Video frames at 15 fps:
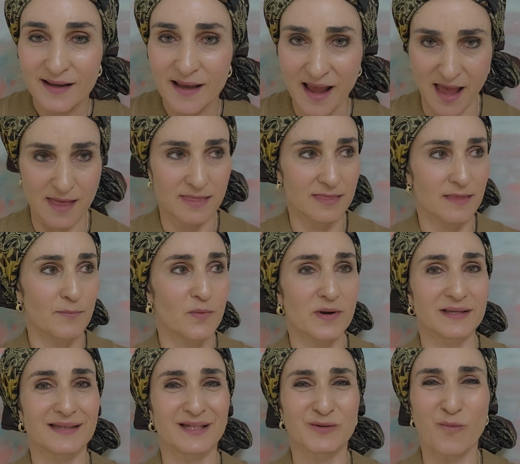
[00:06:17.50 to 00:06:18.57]
And the boy
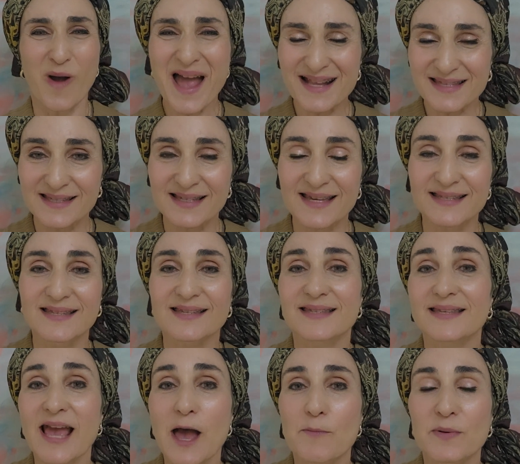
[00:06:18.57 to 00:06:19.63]
says, what? He says,
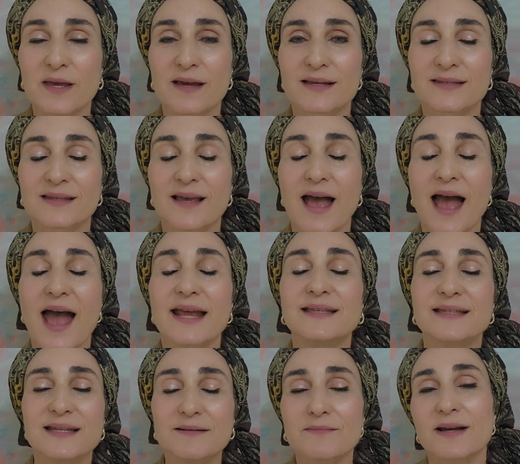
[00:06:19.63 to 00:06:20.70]
yeah, because I
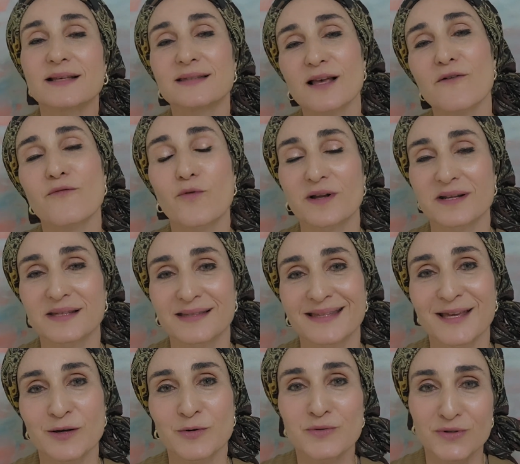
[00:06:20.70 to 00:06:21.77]
didn't myself want to
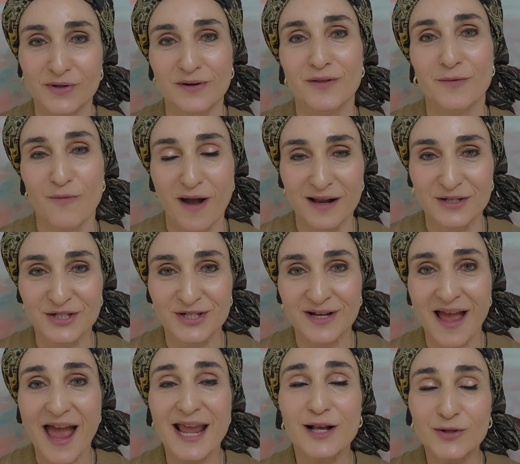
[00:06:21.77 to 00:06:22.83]
see who took the watch.
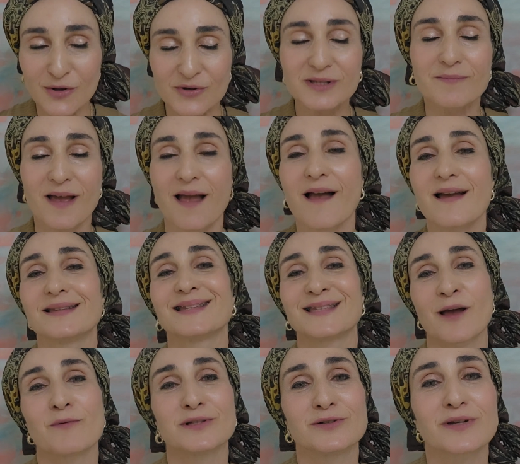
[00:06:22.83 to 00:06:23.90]
I closed my eyes as I
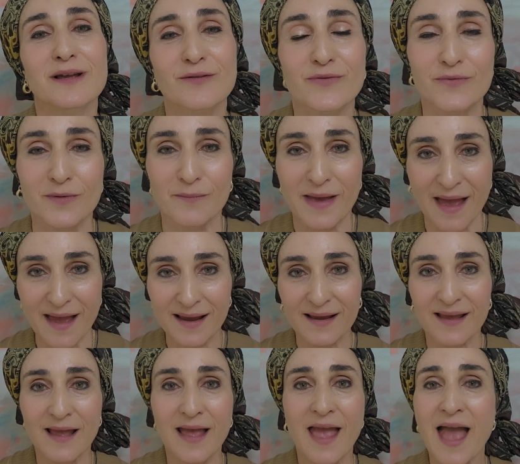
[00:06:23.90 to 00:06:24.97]
was looking through the bag.
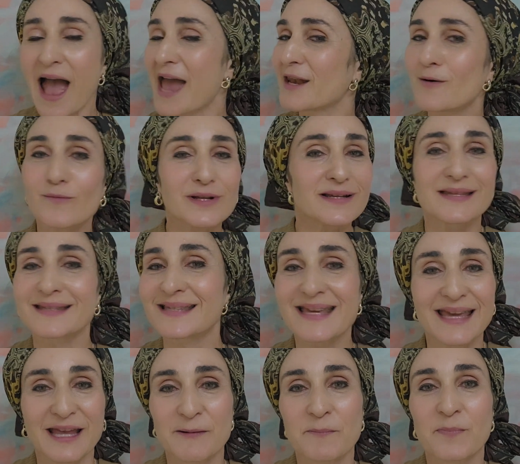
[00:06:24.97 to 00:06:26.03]
I didn't want to
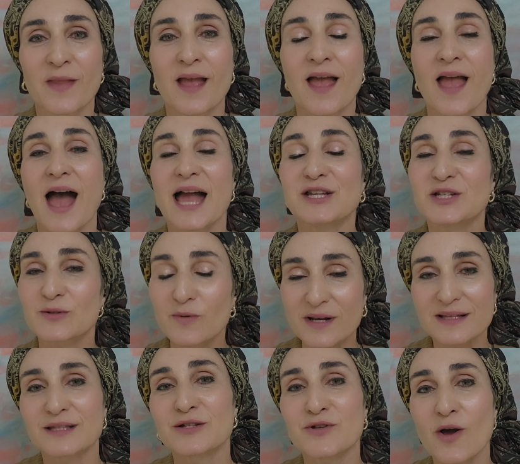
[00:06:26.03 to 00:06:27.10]
see. I just
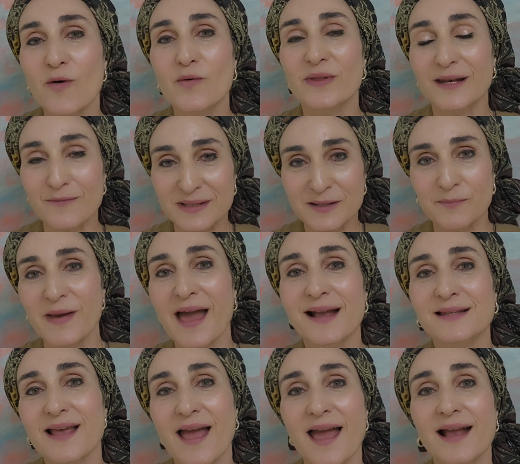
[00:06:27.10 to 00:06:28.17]
wanted to know that it was a bad
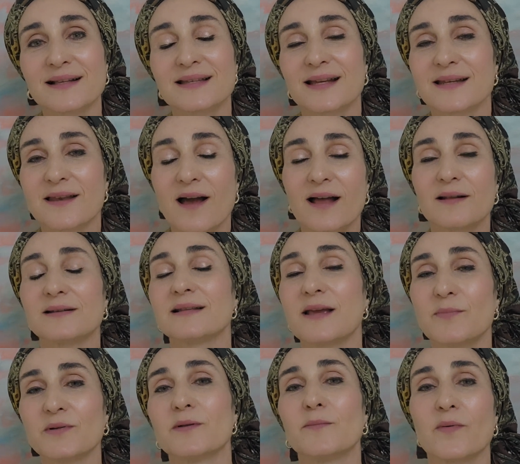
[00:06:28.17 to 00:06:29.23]
act and not
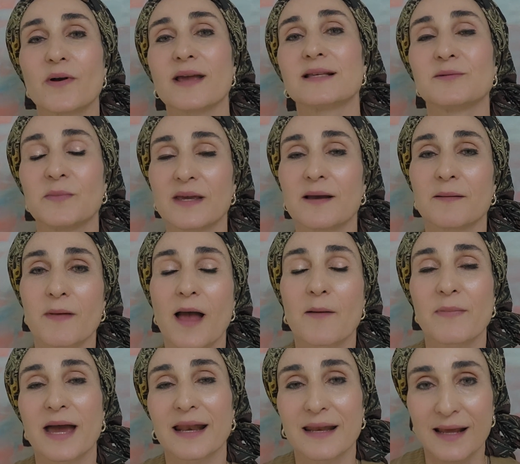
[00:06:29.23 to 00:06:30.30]
label the boy as being a
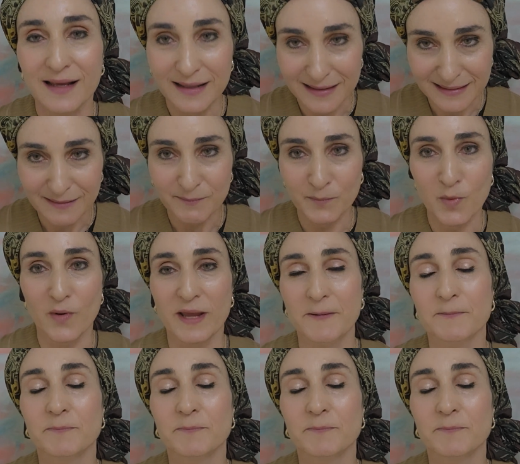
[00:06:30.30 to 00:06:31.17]
bad boy.